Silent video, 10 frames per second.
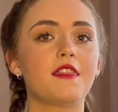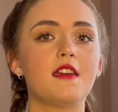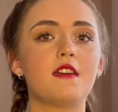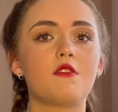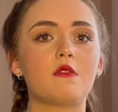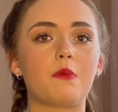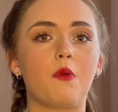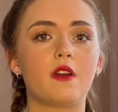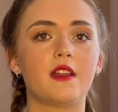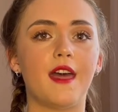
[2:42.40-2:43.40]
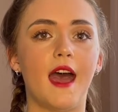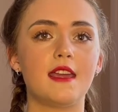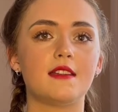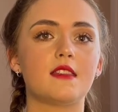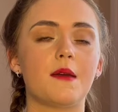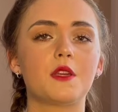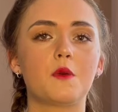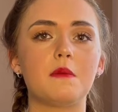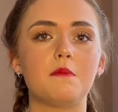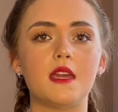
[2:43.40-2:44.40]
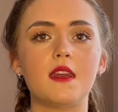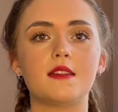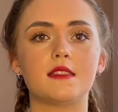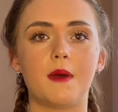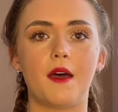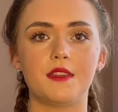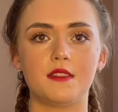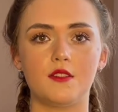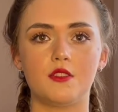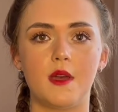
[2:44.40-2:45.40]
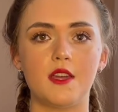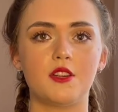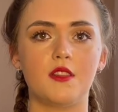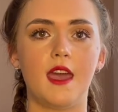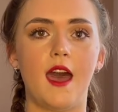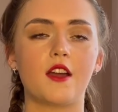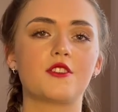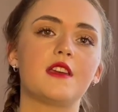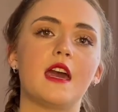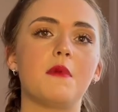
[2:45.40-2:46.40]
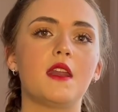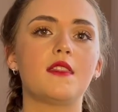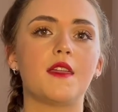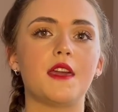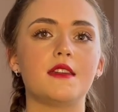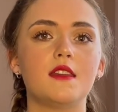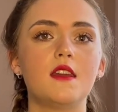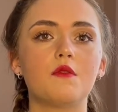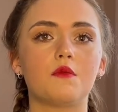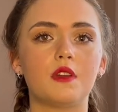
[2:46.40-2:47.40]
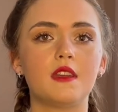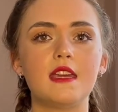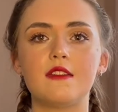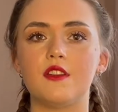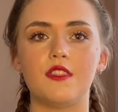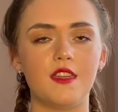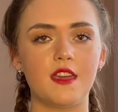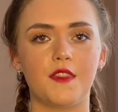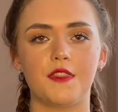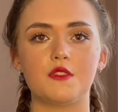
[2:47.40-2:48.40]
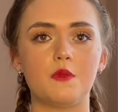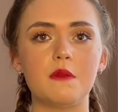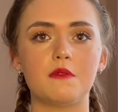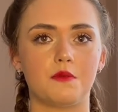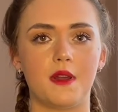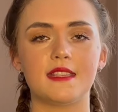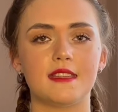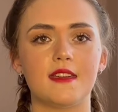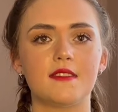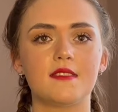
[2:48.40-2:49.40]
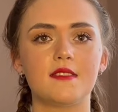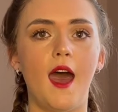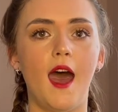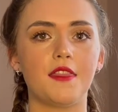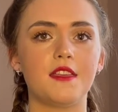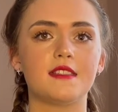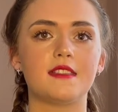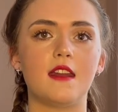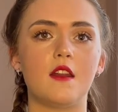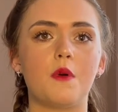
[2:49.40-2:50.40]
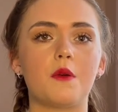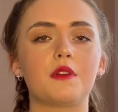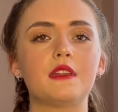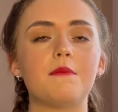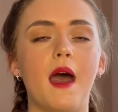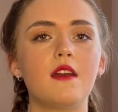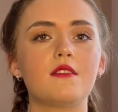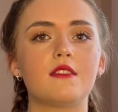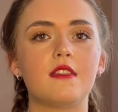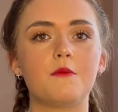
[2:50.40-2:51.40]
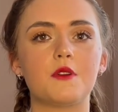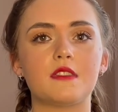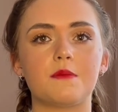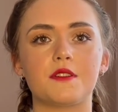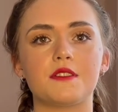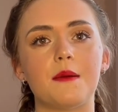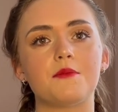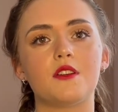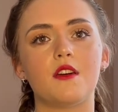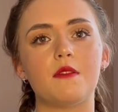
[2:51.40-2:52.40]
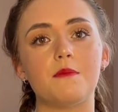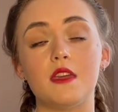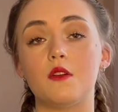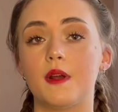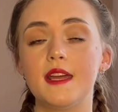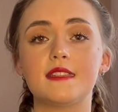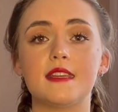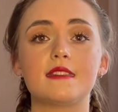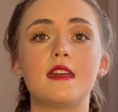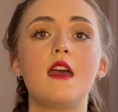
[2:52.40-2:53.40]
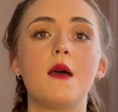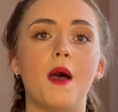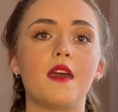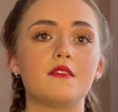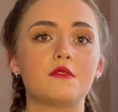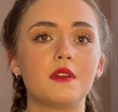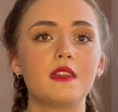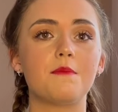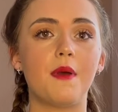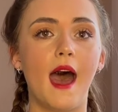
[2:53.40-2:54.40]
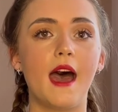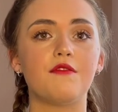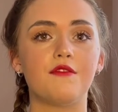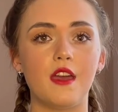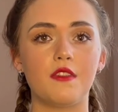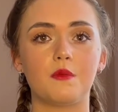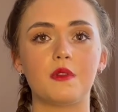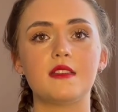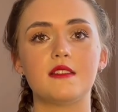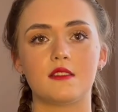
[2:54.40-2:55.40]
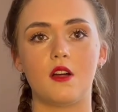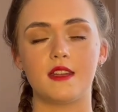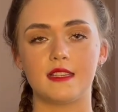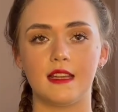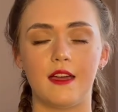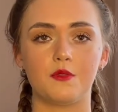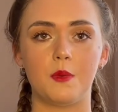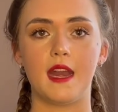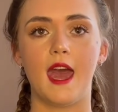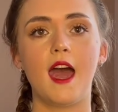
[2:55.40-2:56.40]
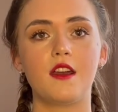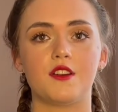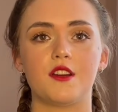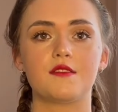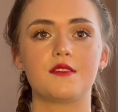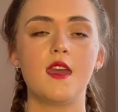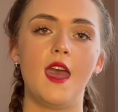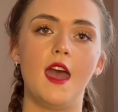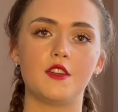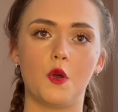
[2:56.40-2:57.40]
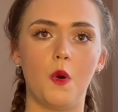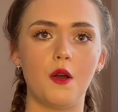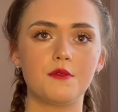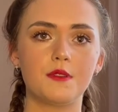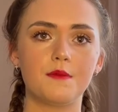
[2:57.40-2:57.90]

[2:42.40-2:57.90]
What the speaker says: even reported that in subsequent meetings about the situation, they actually admitted that they didn't really even think that the tweet was racist. Athey stated what really mattered to them was the perception of it being racist by these really bad faith, really dishonest left-wing actors. End quote.